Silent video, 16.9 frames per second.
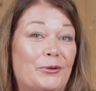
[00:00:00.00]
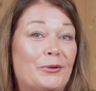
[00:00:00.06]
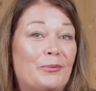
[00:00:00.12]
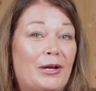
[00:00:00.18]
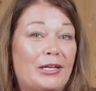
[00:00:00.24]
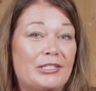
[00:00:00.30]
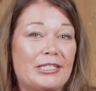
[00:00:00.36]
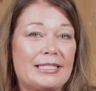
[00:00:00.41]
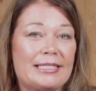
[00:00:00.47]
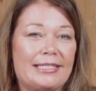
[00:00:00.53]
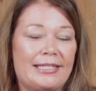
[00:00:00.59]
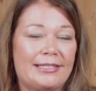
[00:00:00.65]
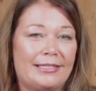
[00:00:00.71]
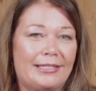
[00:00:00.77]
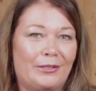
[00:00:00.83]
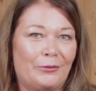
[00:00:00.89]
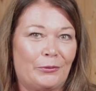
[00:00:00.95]
watching
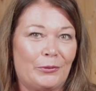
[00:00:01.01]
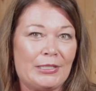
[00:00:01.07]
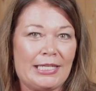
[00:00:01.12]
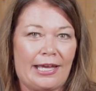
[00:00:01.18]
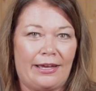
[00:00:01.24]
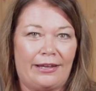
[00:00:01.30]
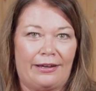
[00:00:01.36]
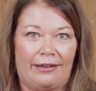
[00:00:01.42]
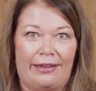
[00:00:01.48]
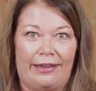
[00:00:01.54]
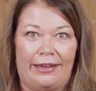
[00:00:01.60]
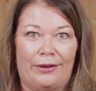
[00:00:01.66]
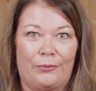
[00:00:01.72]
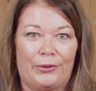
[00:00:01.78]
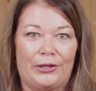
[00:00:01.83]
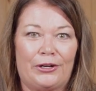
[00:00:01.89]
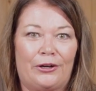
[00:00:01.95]
Seasoned in Louisiana,
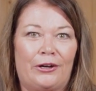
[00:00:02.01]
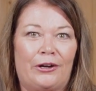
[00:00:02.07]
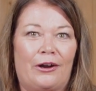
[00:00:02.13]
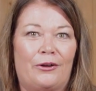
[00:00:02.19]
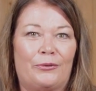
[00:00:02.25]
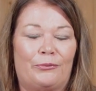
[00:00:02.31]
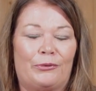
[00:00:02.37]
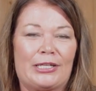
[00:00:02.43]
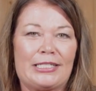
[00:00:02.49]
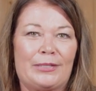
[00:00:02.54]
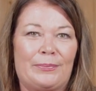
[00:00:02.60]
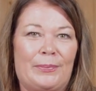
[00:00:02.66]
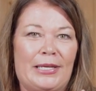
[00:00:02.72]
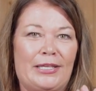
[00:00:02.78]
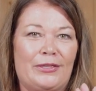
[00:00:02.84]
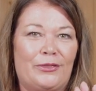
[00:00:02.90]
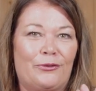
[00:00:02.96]
and we are on
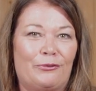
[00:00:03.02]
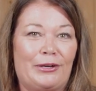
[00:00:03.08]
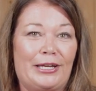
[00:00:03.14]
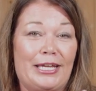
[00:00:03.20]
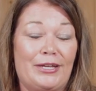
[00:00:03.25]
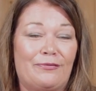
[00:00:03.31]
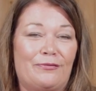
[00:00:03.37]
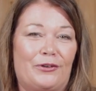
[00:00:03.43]
recipe 3